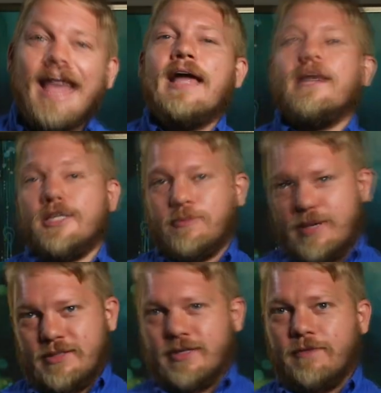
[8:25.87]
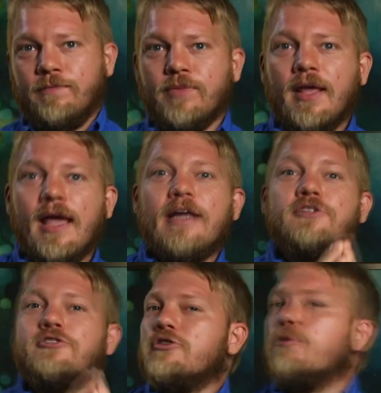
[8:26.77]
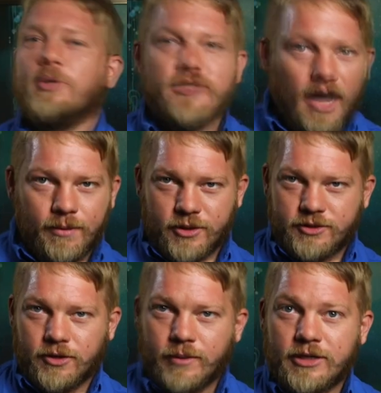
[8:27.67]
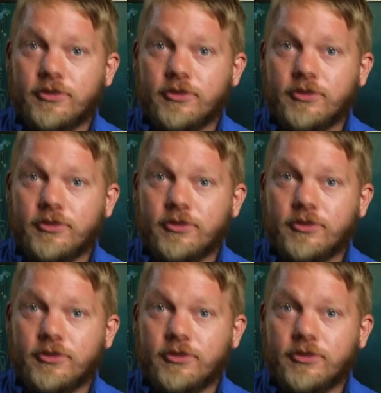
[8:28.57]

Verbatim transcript: and expensive and super time consuming.